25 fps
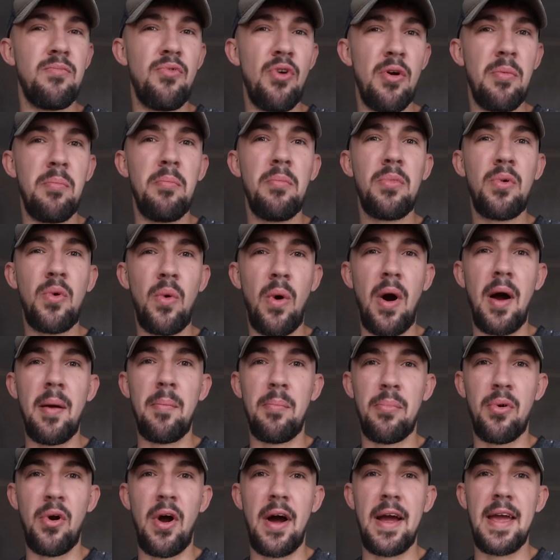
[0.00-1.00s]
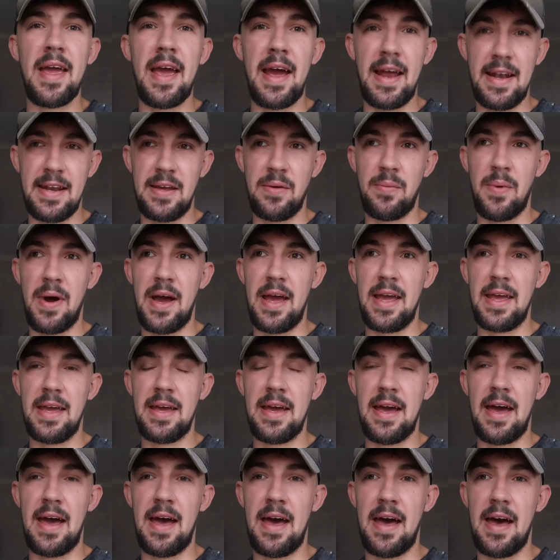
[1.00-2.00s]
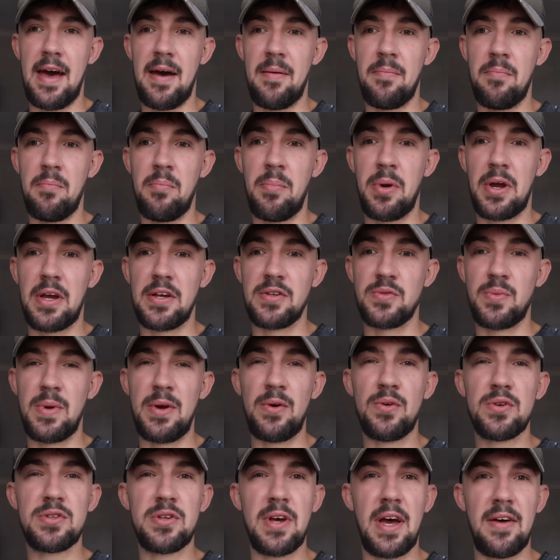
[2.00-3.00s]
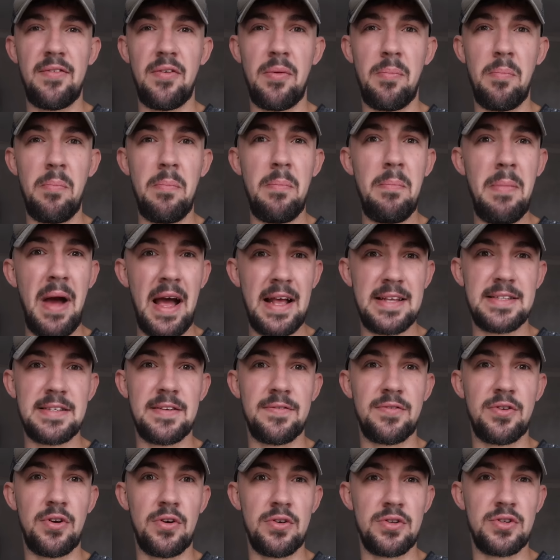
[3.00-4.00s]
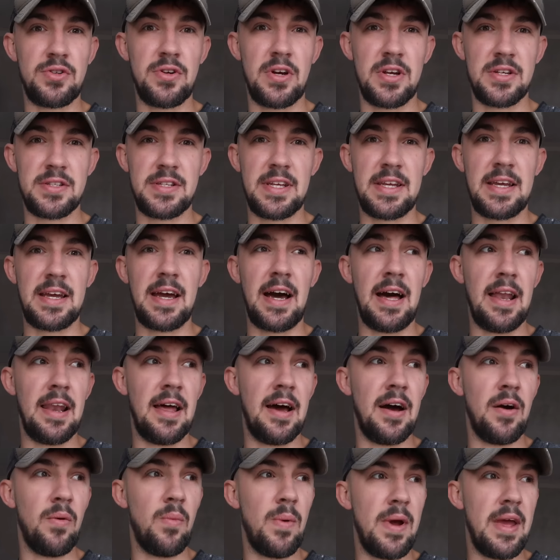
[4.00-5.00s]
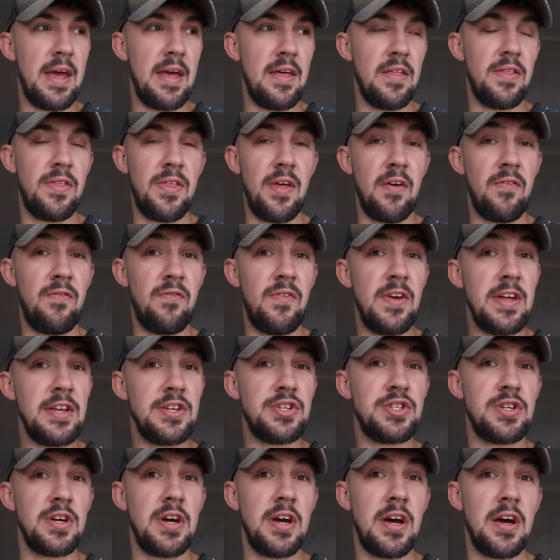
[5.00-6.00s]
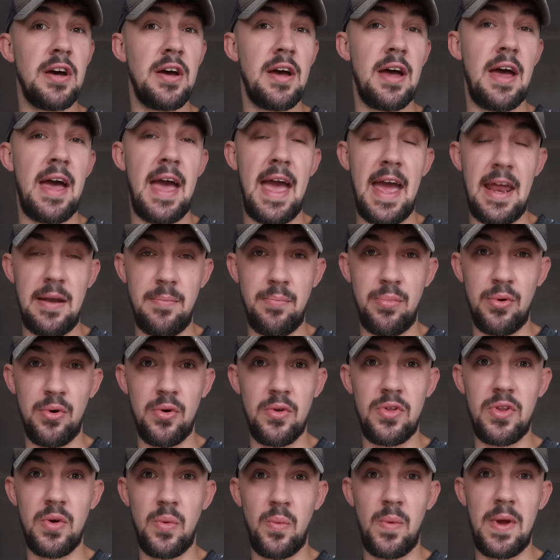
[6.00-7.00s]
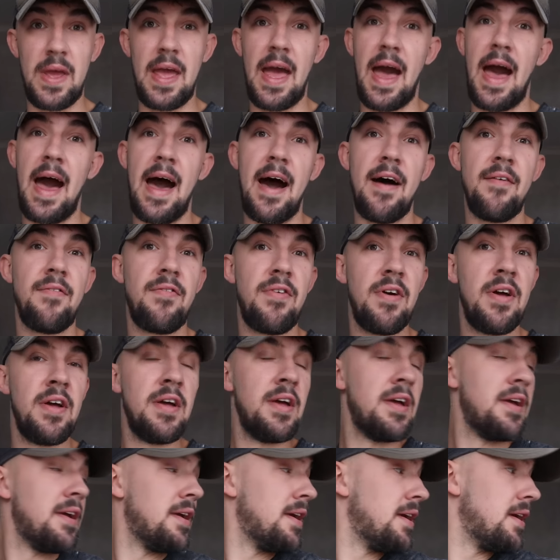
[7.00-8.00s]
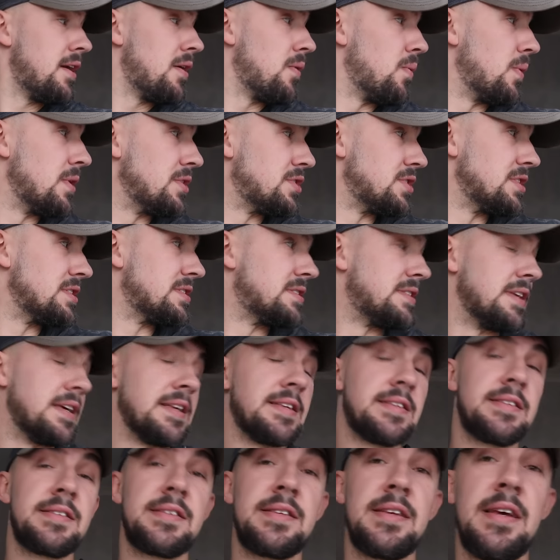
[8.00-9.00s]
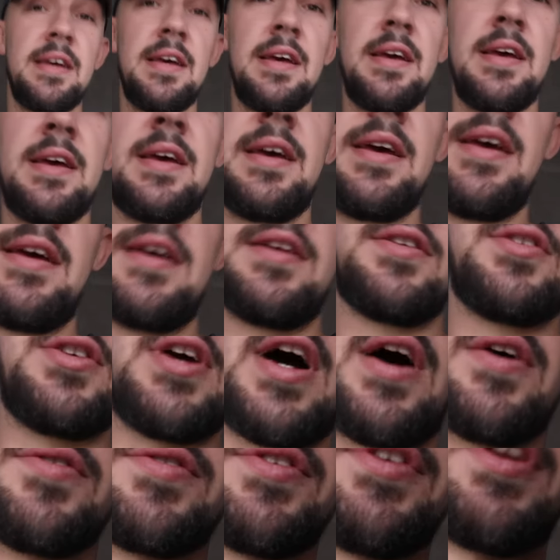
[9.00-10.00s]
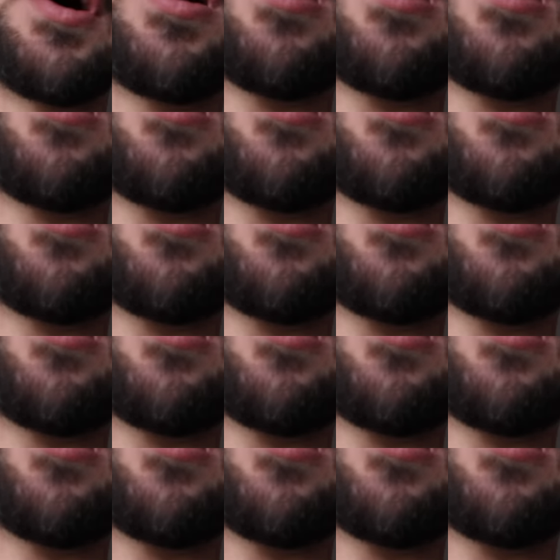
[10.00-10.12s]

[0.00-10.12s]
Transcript: room quite bright anyway. Um, because we also have a massive contrast in colour with a feature headboard that we have, which is this Charles and